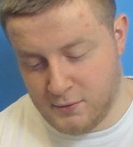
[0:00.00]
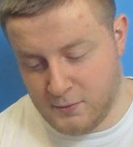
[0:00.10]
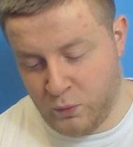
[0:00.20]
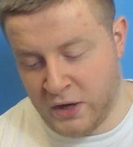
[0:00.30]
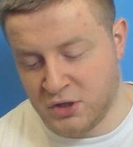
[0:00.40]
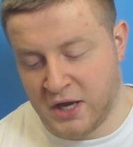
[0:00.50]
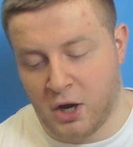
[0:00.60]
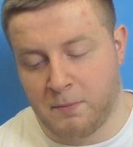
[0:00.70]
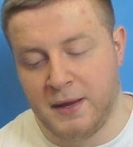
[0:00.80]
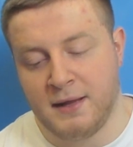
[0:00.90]
Where do you get
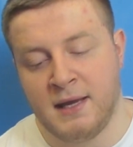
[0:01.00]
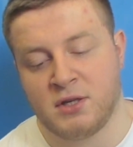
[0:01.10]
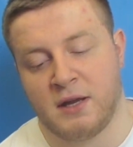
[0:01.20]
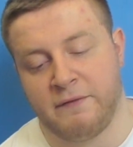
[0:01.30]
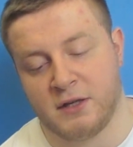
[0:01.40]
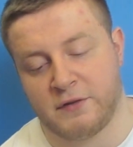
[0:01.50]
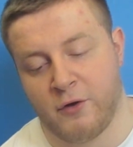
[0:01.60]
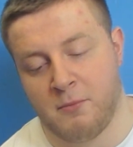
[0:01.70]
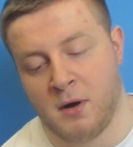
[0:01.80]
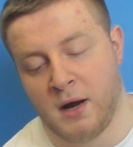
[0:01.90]
your PT certificates
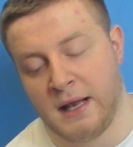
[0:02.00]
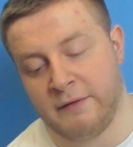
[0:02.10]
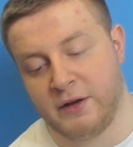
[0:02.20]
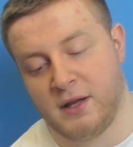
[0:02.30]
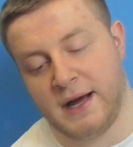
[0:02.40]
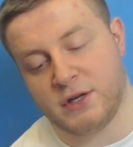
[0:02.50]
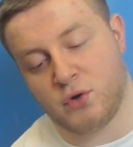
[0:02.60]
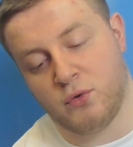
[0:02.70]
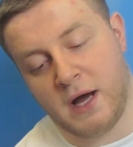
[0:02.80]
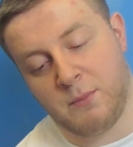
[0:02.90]
from, Mark? I live in
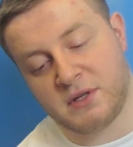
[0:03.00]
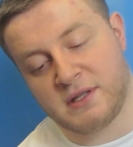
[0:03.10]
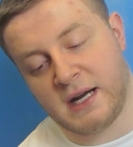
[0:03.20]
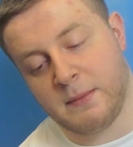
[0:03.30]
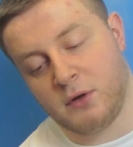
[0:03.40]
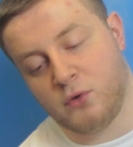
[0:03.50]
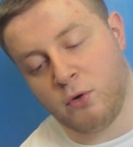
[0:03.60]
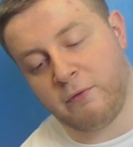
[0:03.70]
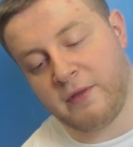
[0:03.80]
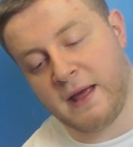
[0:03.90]
Glasgow and was thinking about
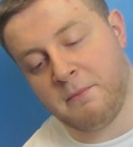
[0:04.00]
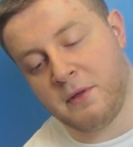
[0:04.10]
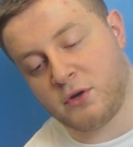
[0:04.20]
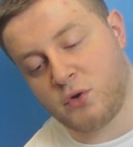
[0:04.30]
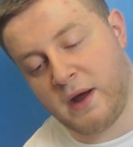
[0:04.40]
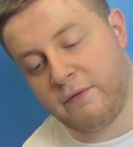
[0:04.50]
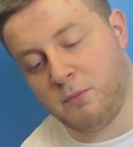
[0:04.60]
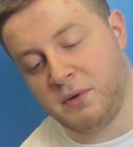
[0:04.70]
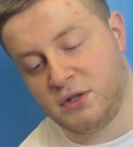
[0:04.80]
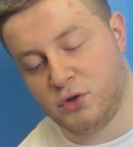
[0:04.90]
going for them, but there's quite a few
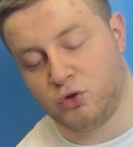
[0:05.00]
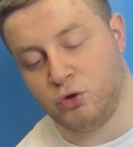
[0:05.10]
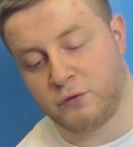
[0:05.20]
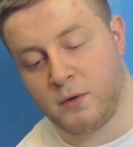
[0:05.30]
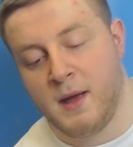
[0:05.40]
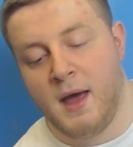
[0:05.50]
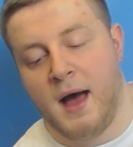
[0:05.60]
places to choose from.